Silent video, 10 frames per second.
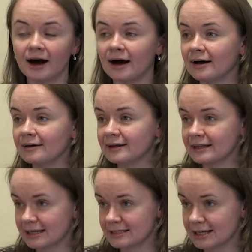
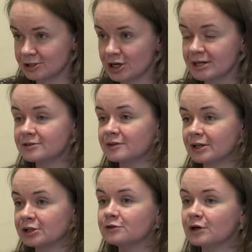that I suggest
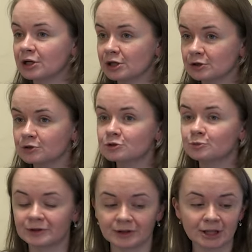that you can use
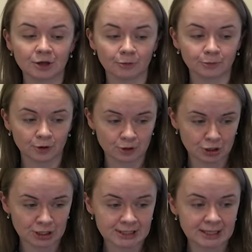within your
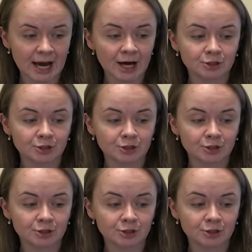projects.